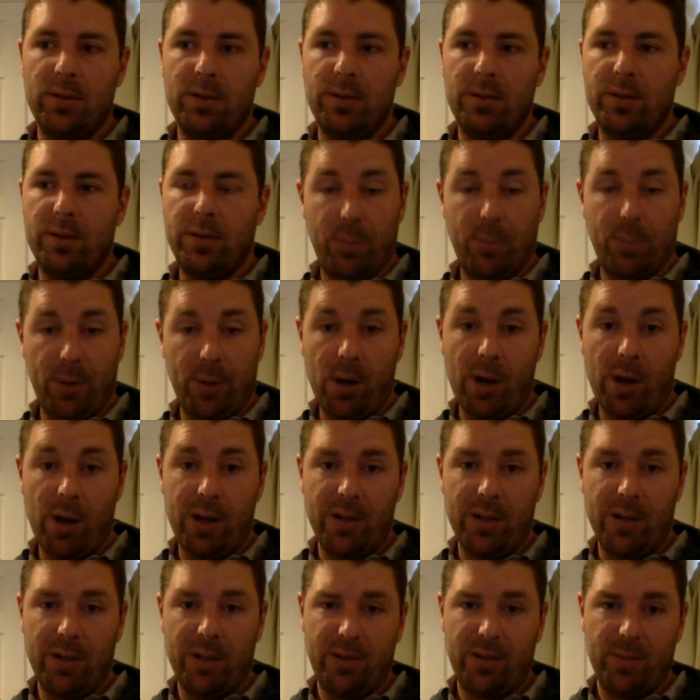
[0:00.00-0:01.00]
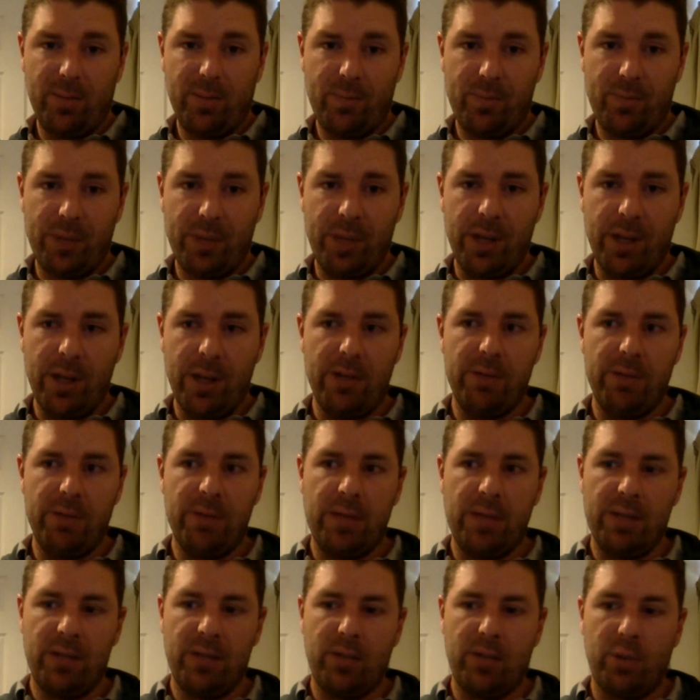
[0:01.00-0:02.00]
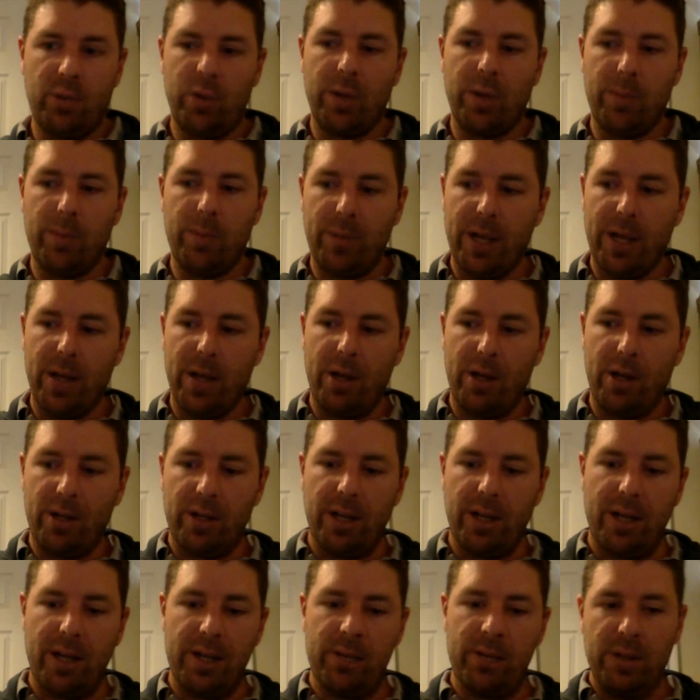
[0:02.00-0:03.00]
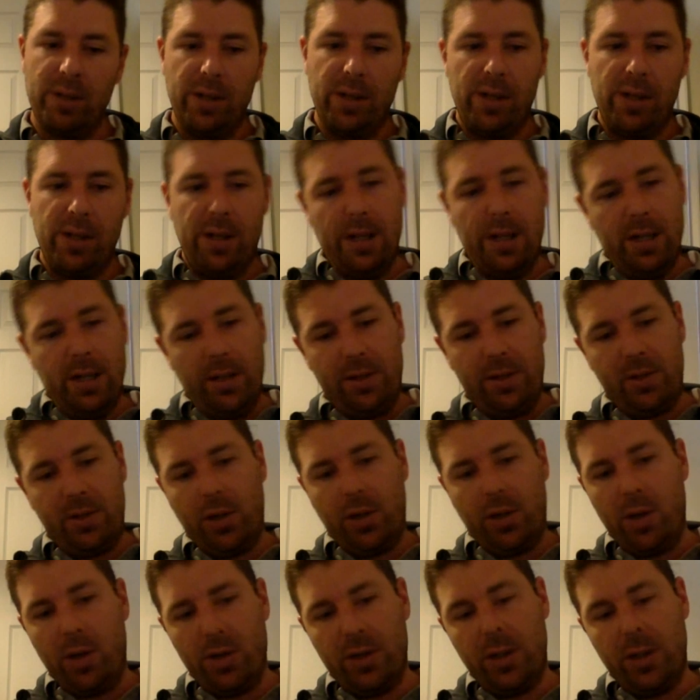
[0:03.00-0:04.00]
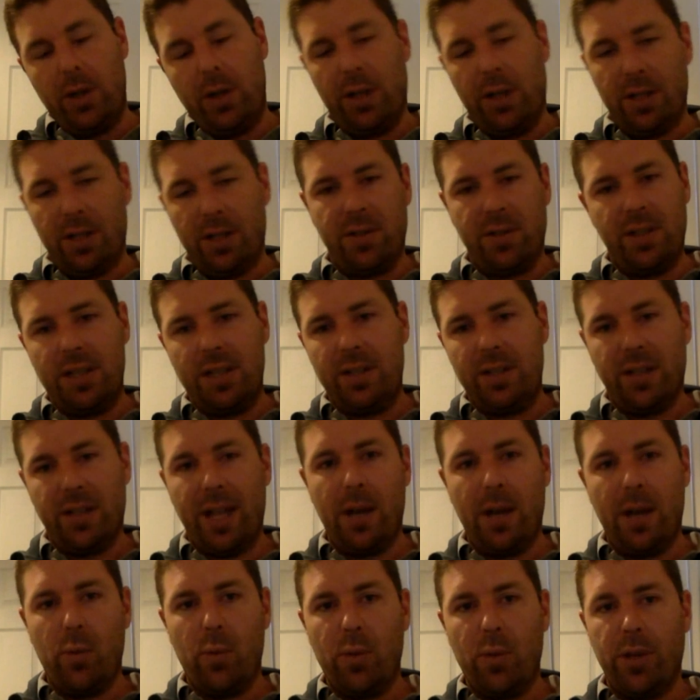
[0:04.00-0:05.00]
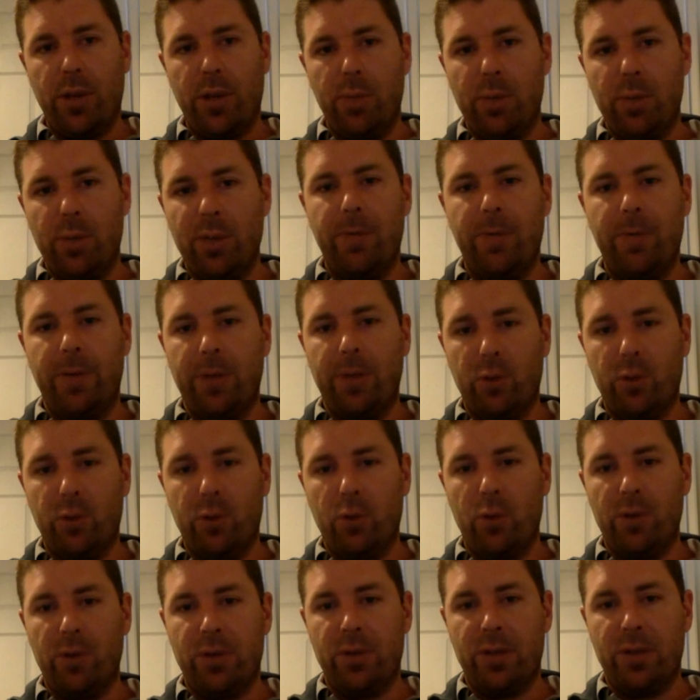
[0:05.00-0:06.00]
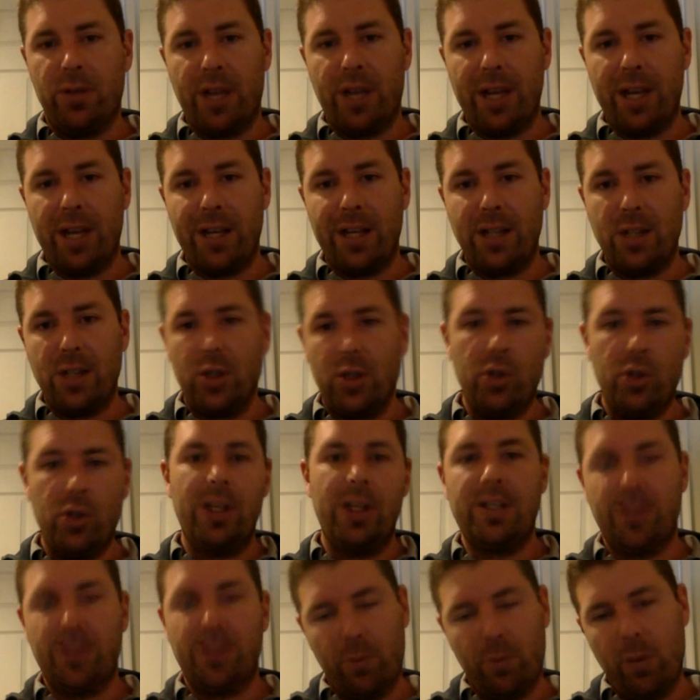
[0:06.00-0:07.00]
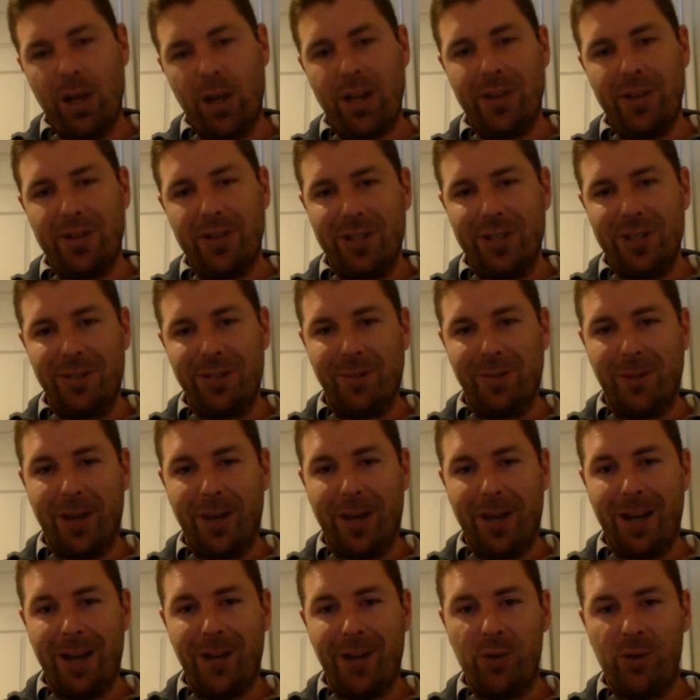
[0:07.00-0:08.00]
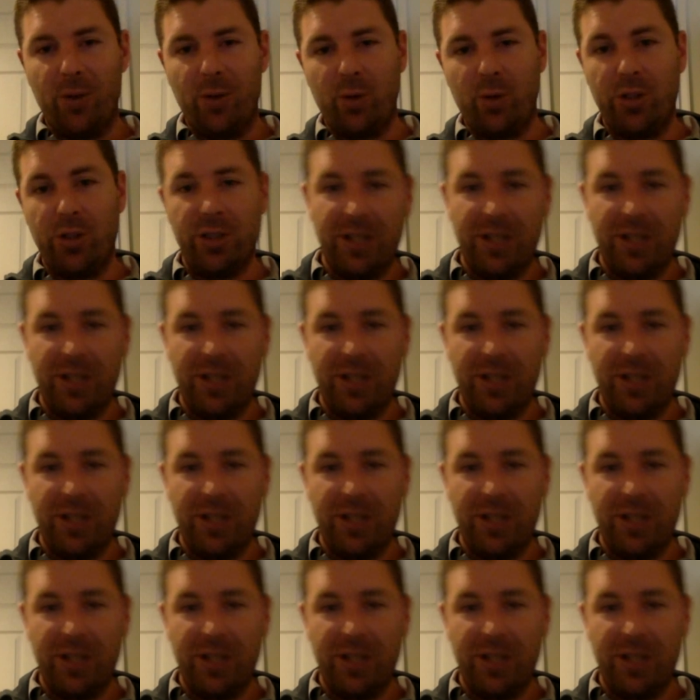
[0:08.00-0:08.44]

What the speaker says: suppliers, and talking about, okay, this coach said, I can sit down with a midfielder and say, you need to run this far, or you